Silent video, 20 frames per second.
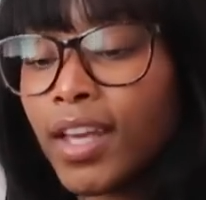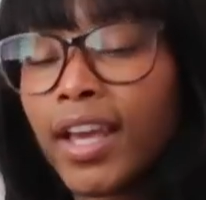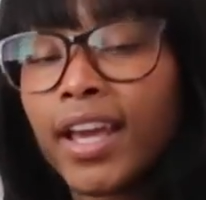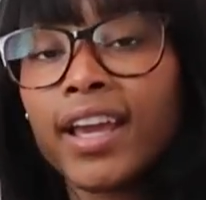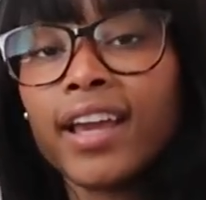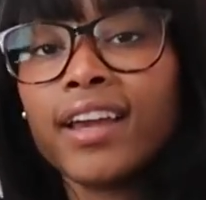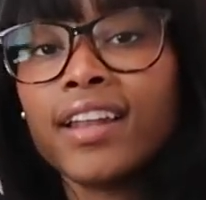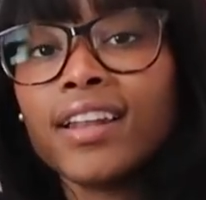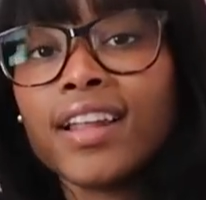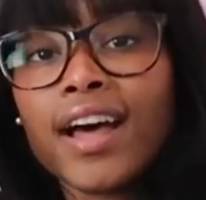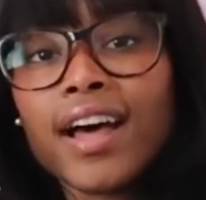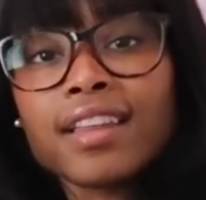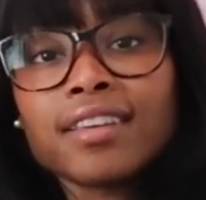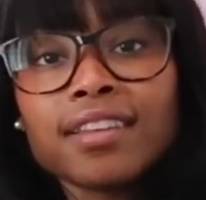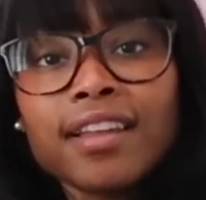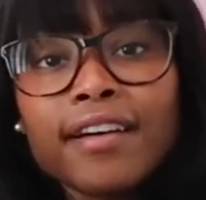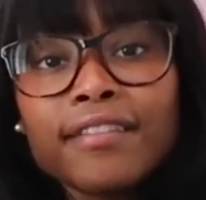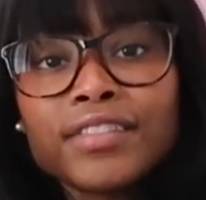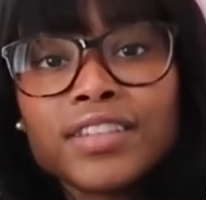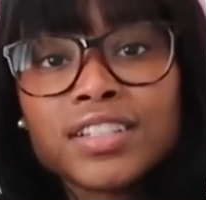And I
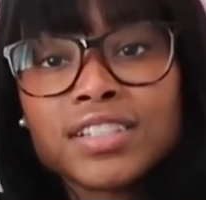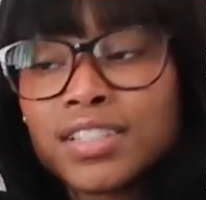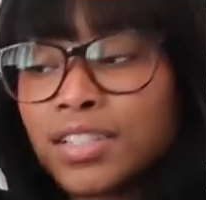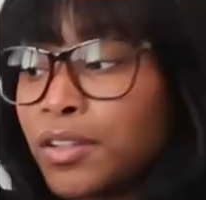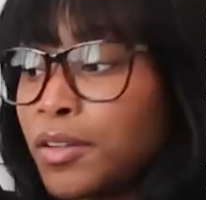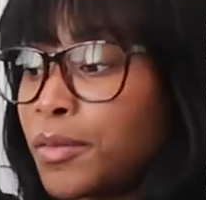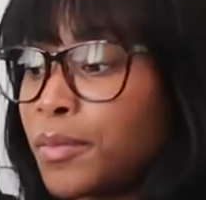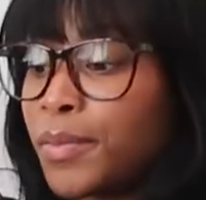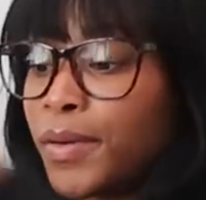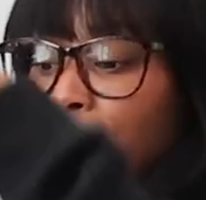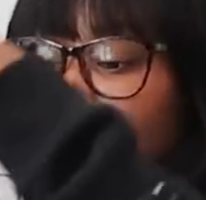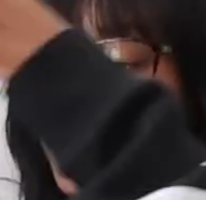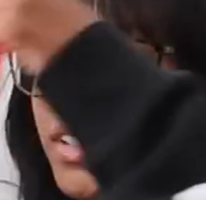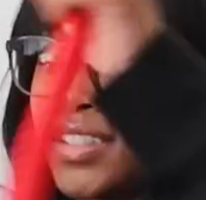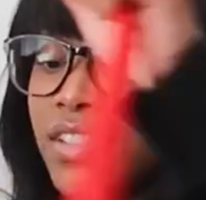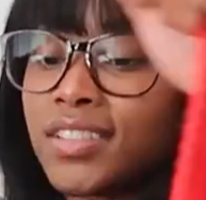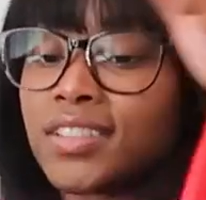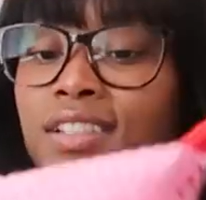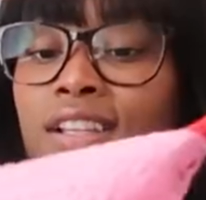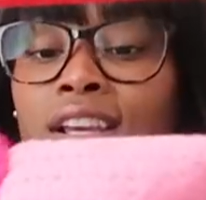love this little
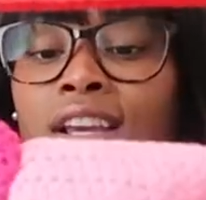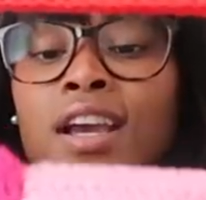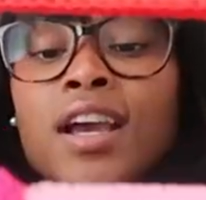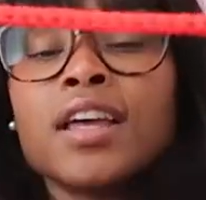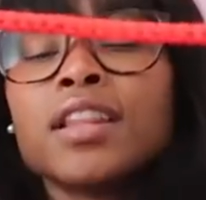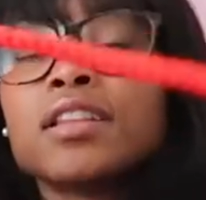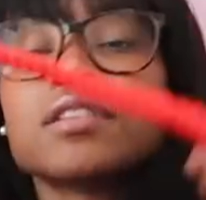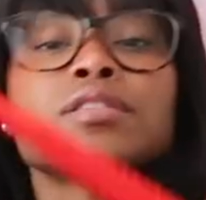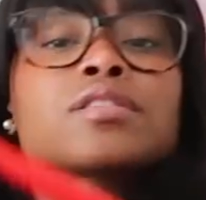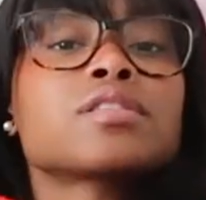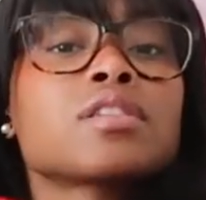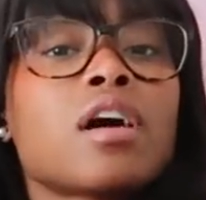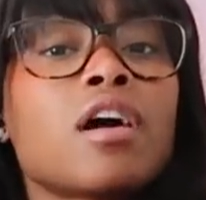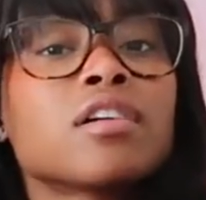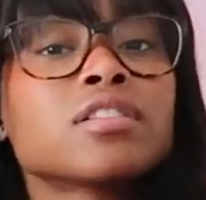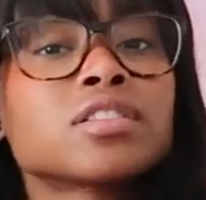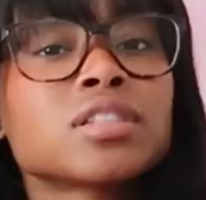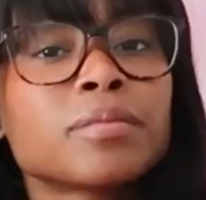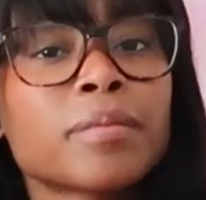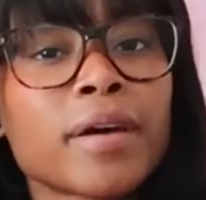purse. This is
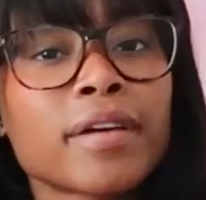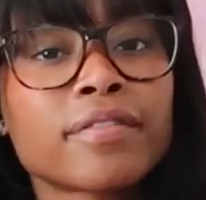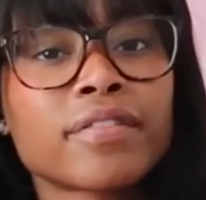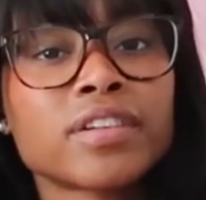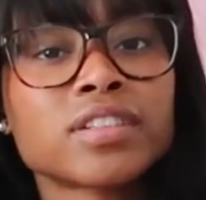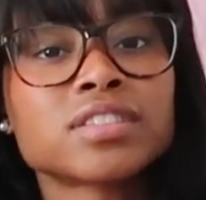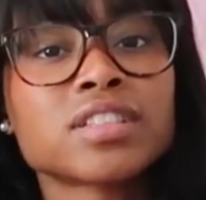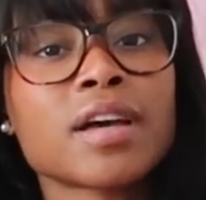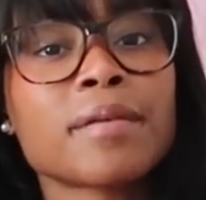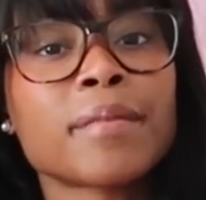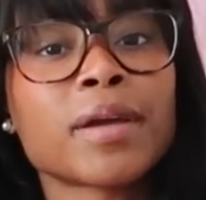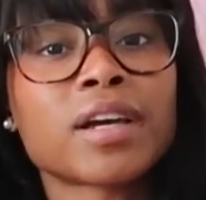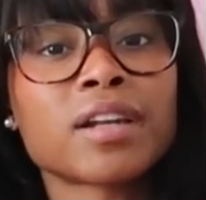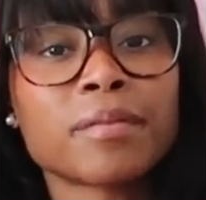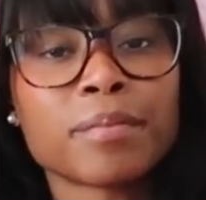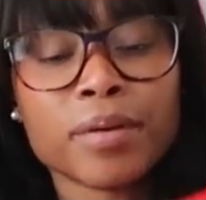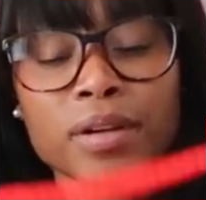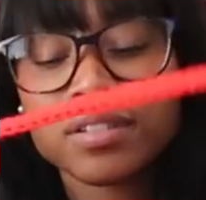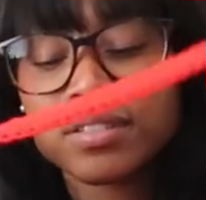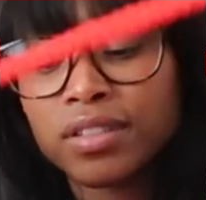also my first time making
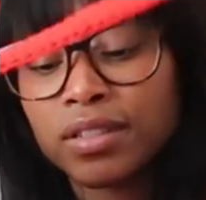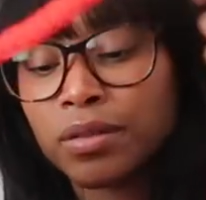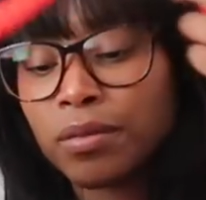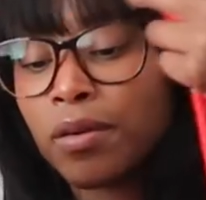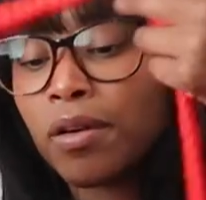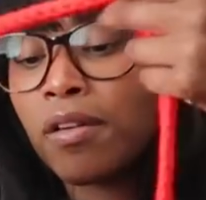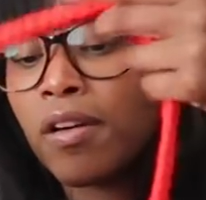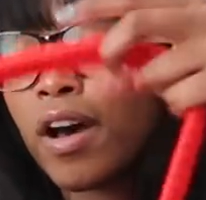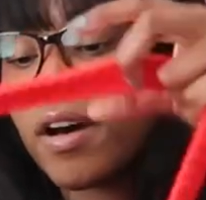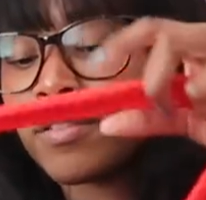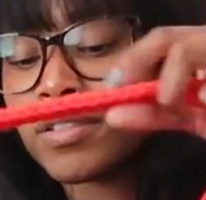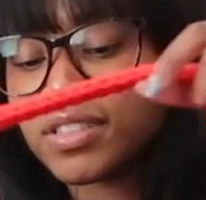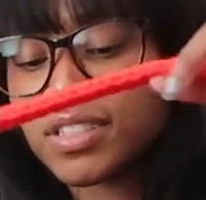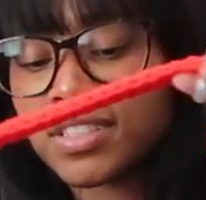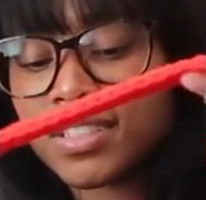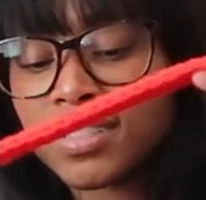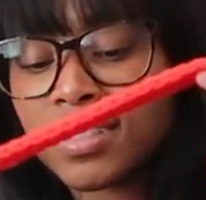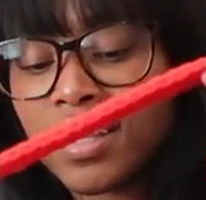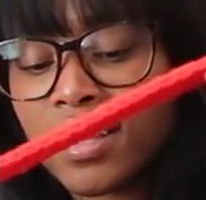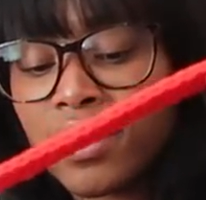a purse as well. I was
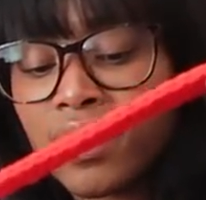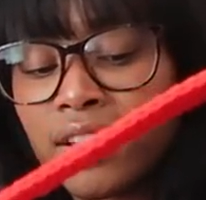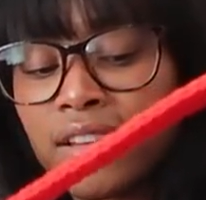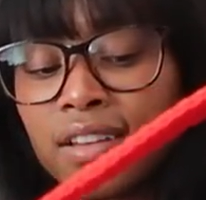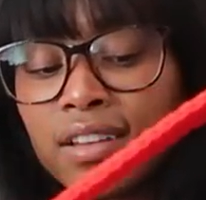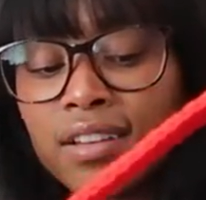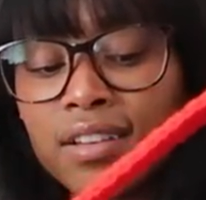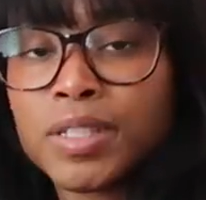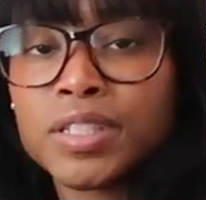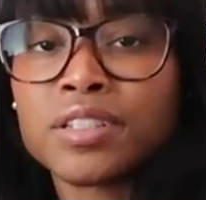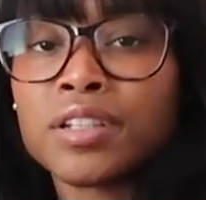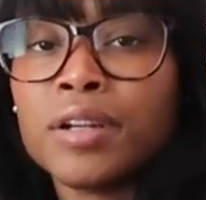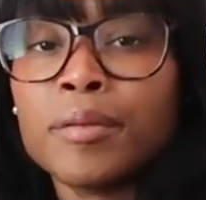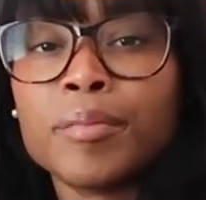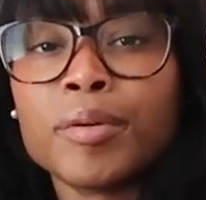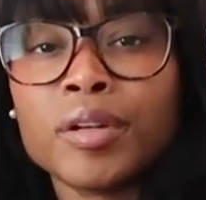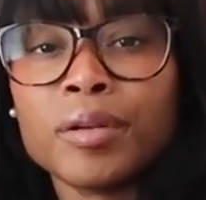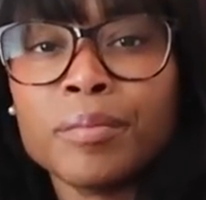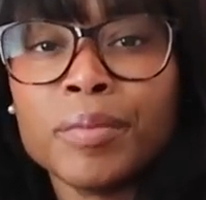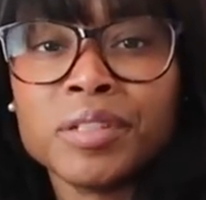just like, I'm just gonna
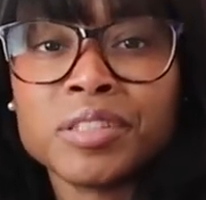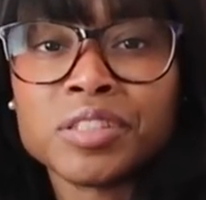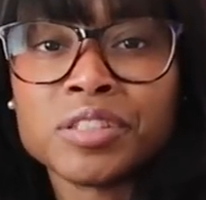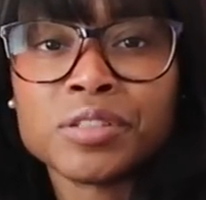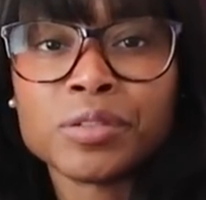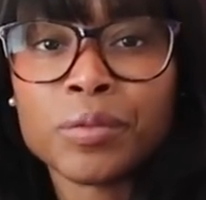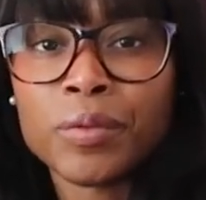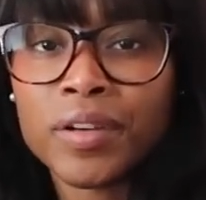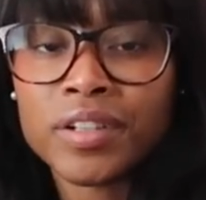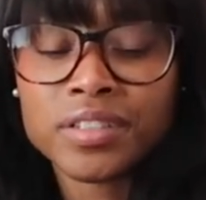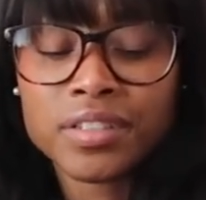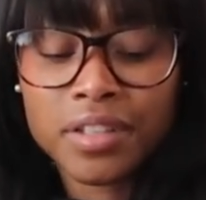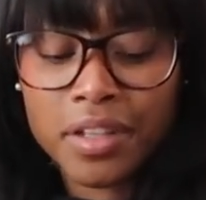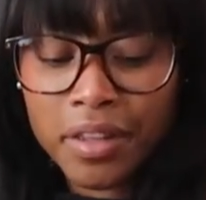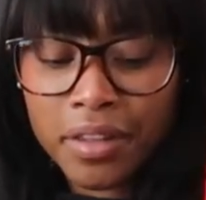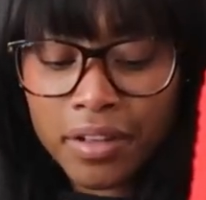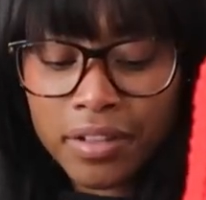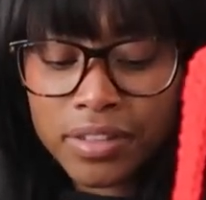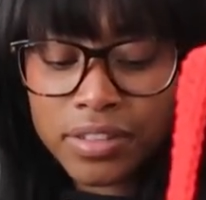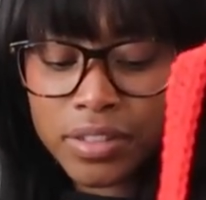put a bunch of squares
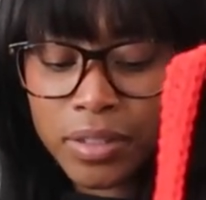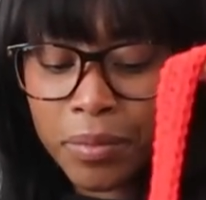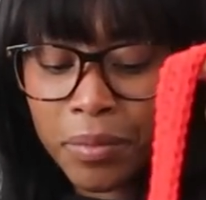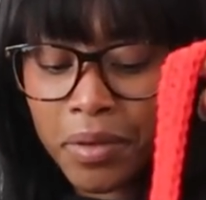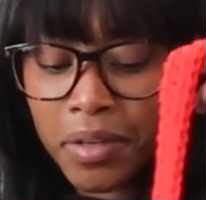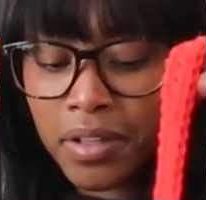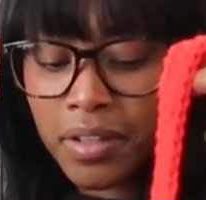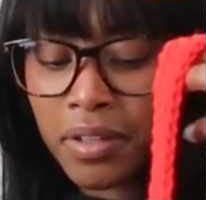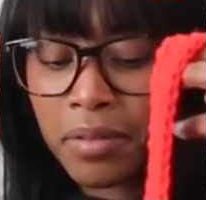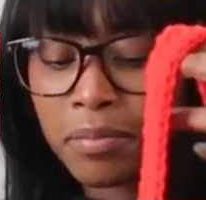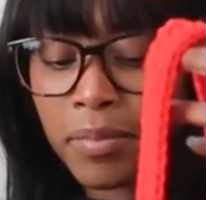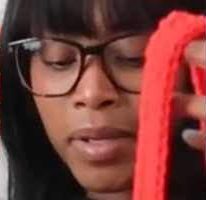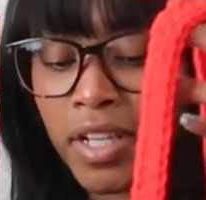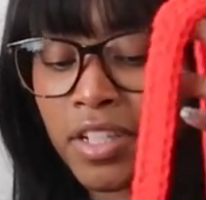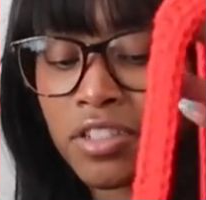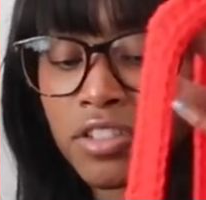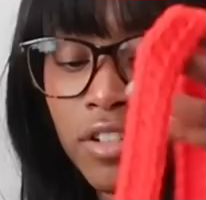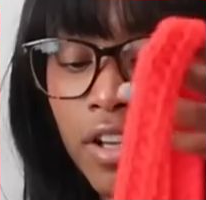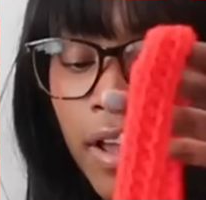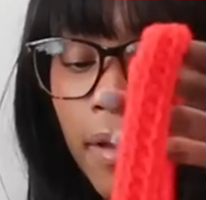together and sew it and then make
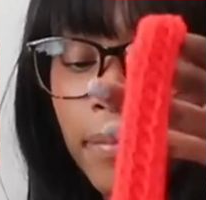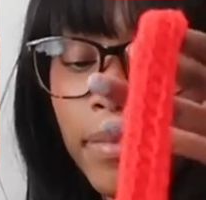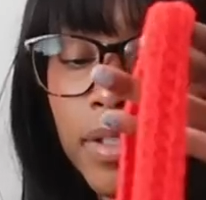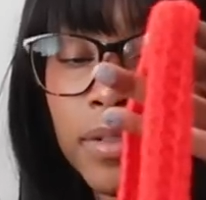a strap.